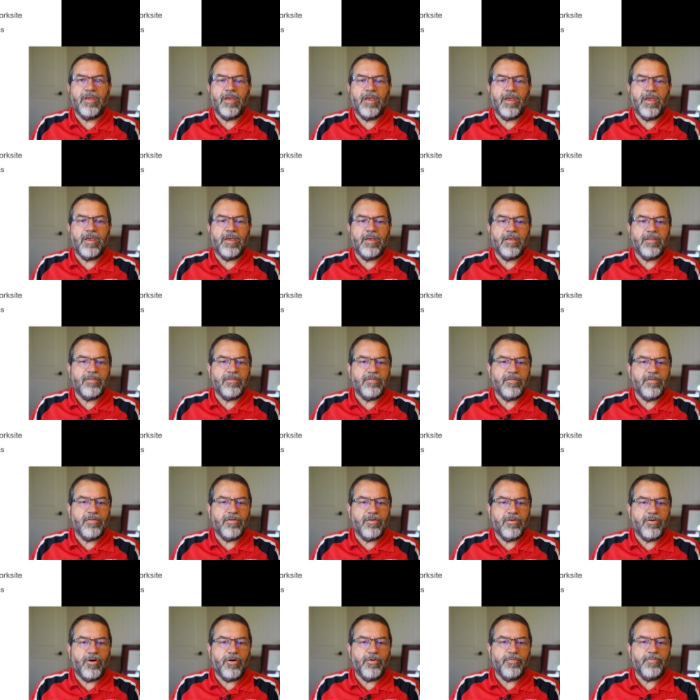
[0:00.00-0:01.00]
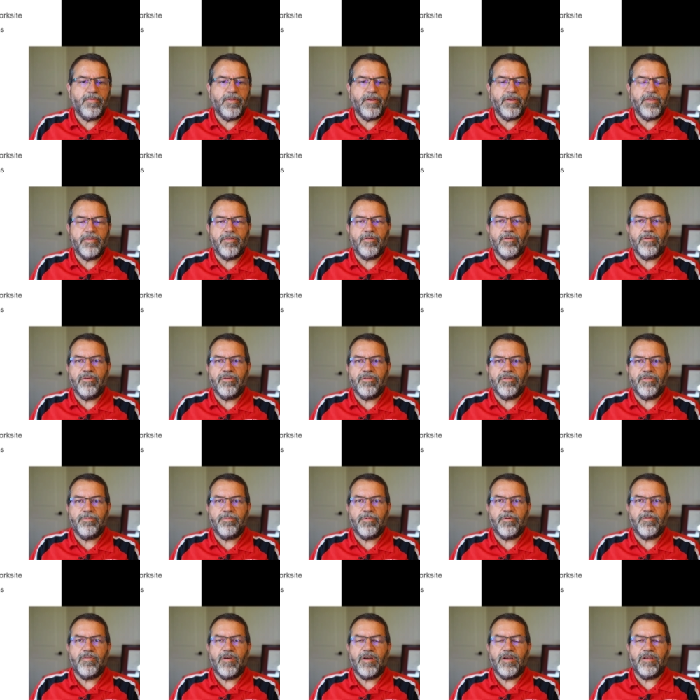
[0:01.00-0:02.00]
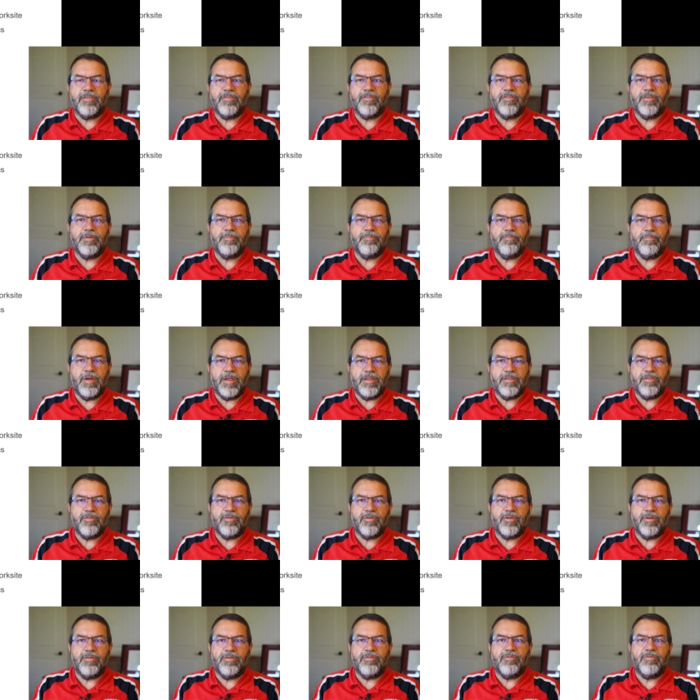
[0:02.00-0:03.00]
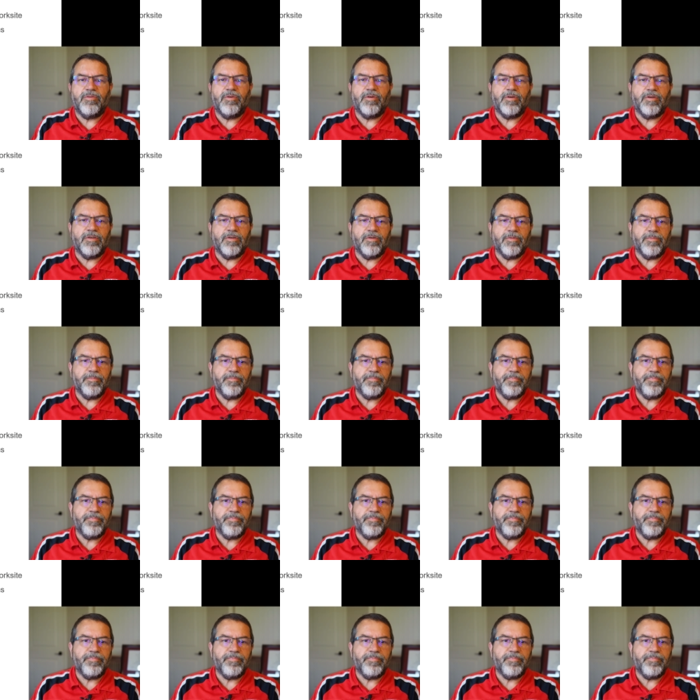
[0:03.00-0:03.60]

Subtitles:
and hopefully they're going to provide some mentoring for you.